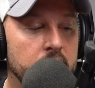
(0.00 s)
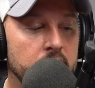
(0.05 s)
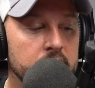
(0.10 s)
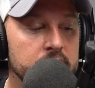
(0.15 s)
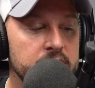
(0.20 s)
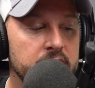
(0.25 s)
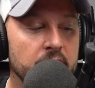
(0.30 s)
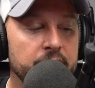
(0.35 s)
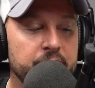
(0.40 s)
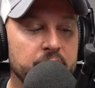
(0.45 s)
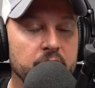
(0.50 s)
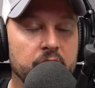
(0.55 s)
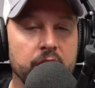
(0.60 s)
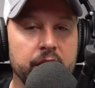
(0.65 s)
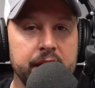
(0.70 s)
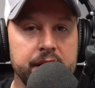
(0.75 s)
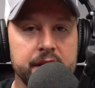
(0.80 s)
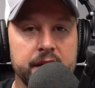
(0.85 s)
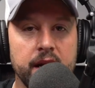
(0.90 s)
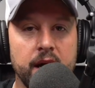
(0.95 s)
Steph
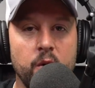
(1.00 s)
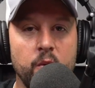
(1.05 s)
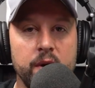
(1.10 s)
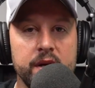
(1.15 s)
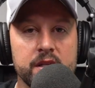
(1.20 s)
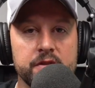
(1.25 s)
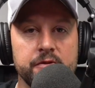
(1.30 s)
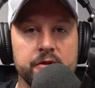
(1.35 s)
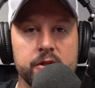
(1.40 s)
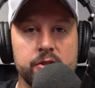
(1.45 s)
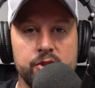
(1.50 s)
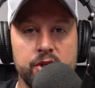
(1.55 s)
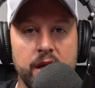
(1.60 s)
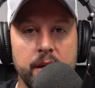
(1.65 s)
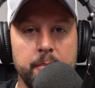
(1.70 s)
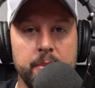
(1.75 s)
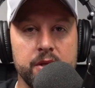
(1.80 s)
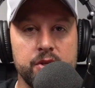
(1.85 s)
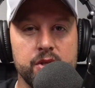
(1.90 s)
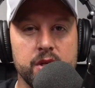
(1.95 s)
Curry did not win his first
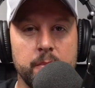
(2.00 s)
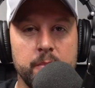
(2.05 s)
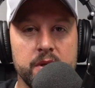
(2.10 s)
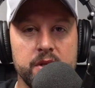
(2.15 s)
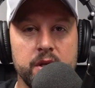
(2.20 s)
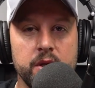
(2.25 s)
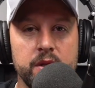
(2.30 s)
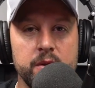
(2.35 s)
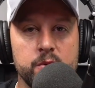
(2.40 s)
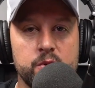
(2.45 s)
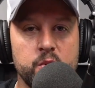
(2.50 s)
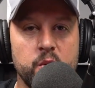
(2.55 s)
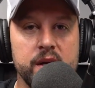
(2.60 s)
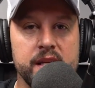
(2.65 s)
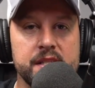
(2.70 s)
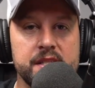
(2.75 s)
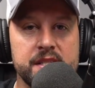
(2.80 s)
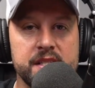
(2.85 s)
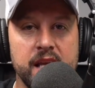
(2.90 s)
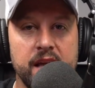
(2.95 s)
championship until he was
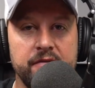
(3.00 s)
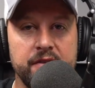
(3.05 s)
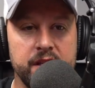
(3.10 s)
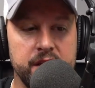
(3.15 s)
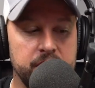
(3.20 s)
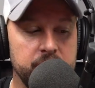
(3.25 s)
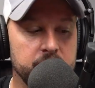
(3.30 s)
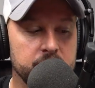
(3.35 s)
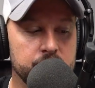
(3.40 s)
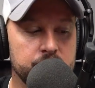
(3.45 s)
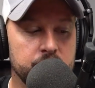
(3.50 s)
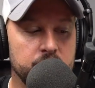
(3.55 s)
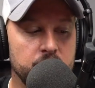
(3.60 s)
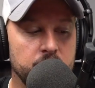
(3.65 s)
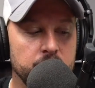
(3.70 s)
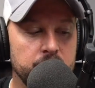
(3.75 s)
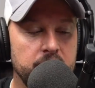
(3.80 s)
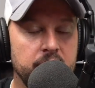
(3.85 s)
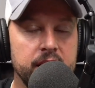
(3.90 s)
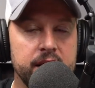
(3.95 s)
27 years
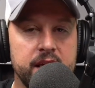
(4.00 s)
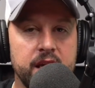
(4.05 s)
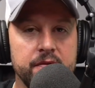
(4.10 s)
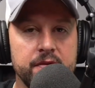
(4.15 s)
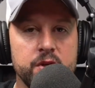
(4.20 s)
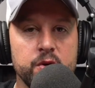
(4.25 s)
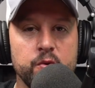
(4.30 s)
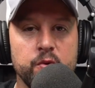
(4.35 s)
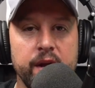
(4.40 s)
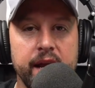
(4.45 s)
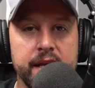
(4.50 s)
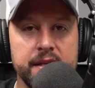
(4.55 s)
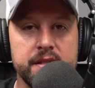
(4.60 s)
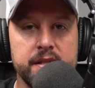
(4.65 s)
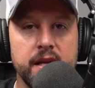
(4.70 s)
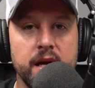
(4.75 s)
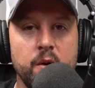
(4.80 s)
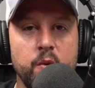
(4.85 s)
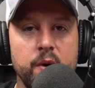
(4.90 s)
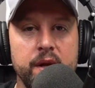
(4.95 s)
old. Kevin Durant did
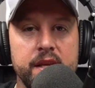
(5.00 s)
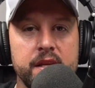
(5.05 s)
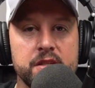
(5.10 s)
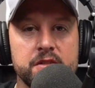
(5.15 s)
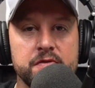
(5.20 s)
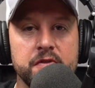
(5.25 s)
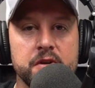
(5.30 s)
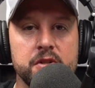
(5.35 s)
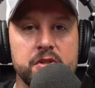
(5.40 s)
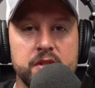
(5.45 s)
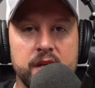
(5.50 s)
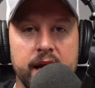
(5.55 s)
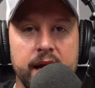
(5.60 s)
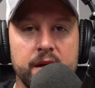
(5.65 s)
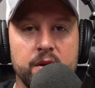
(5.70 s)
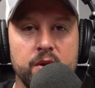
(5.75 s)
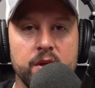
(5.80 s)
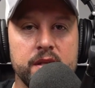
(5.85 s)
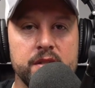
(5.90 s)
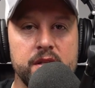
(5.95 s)
not win his first
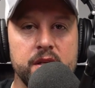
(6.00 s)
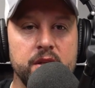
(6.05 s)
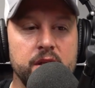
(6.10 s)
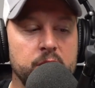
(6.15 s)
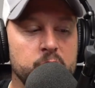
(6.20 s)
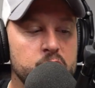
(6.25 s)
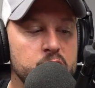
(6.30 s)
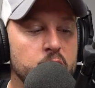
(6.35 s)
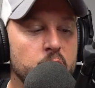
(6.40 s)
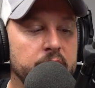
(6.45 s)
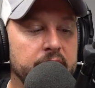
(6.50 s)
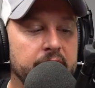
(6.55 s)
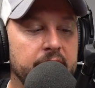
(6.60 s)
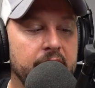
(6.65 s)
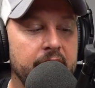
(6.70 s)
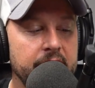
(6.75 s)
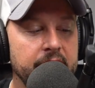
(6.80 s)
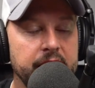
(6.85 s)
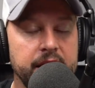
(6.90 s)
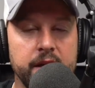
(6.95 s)
title until he was
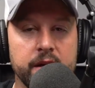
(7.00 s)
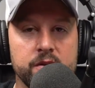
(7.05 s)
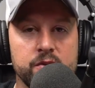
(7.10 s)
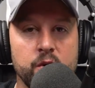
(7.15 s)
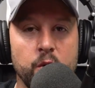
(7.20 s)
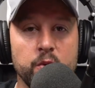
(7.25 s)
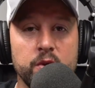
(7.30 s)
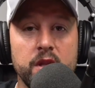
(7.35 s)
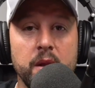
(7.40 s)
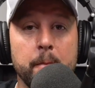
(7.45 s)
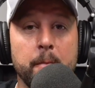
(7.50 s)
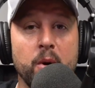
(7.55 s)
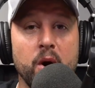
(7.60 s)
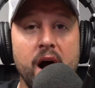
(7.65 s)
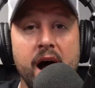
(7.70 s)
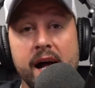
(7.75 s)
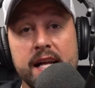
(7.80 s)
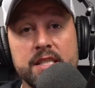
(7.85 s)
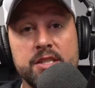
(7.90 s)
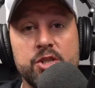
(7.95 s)
28 years old.
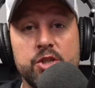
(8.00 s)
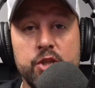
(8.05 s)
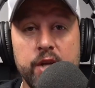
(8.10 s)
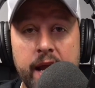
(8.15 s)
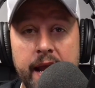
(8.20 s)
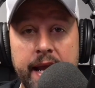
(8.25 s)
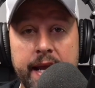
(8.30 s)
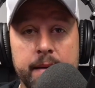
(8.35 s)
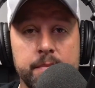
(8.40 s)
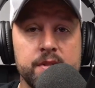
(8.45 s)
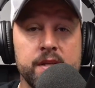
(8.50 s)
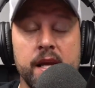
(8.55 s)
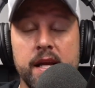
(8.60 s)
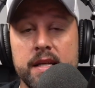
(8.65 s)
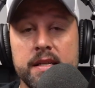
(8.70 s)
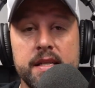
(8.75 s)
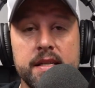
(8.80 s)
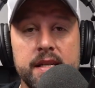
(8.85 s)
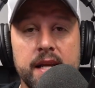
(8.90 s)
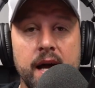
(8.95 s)
LeBron James
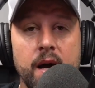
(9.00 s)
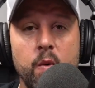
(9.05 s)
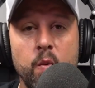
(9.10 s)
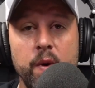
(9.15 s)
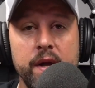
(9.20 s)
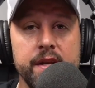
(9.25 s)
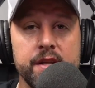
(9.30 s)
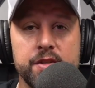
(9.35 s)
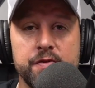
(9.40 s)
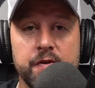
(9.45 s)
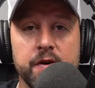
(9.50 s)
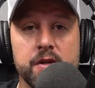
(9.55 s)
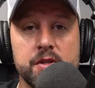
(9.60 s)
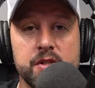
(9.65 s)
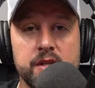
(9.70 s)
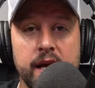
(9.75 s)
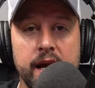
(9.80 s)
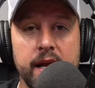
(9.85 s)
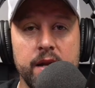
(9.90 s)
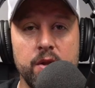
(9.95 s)
did not win his
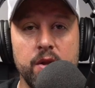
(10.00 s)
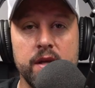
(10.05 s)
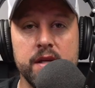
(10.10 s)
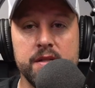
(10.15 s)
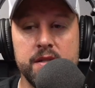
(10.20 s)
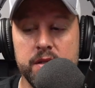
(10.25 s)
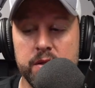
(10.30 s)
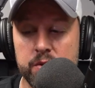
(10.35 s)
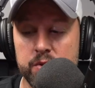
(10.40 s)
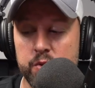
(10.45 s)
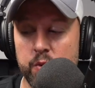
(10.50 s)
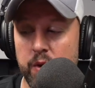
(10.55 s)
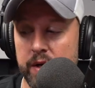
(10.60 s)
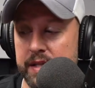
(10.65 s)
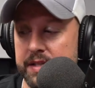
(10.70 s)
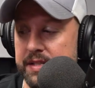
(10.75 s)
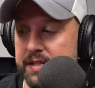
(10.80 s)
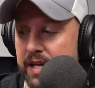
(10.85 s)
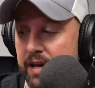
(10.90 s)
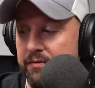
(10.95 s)
first title until
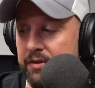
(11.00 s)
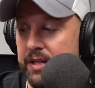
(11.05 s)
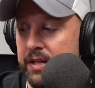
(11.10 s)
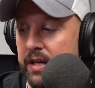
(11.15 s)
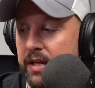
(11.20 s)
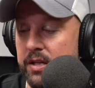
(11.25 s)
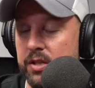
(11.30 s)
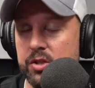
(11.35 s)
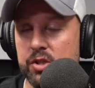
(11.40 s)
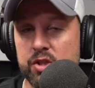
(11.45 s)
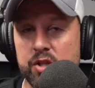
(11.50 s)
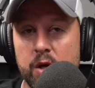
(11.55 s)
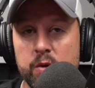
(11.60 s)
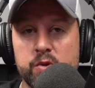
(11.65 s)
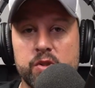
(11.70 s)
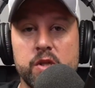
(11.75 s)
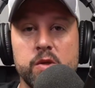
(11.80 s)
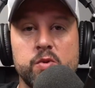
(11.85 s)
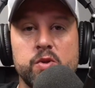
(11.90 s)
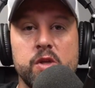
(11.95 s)
27. So,
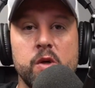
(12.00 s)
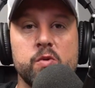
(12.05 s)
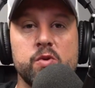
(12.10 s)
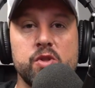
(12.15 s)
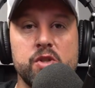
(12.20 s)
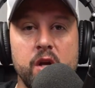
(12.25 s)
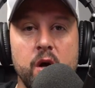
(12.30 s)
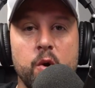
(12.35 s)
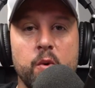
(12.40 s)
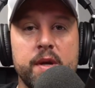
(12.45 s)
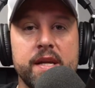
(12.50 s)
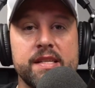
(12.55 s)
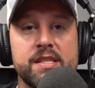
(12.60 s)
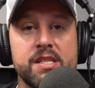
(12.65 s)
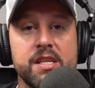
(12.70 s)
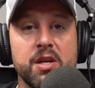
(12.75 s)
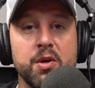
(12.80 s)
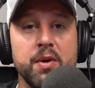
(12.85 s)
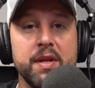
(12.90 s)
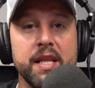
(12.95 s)
so, so, so,
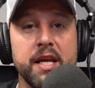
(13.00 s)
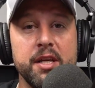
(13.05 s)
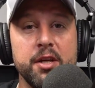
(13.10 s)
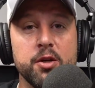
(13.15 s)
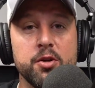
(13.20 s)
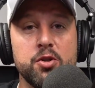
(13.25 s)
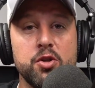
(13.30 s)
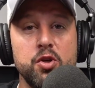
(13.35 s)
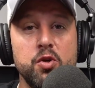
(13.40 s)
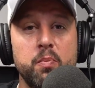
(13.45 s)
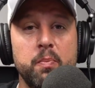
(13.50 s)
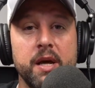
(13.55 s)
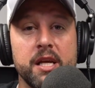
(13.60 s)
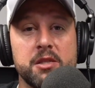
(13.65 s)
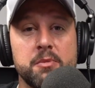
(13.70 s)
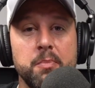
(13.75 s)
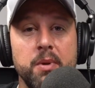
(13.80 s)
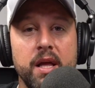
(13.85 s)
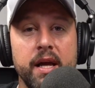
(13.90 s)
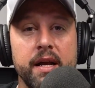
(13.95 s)
considering that your two
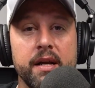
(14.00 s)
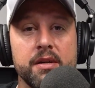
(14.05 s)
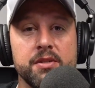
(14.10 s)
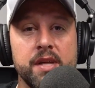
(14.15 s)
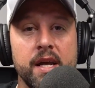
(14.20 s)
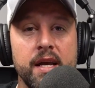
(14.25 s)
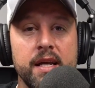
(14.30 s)
best players,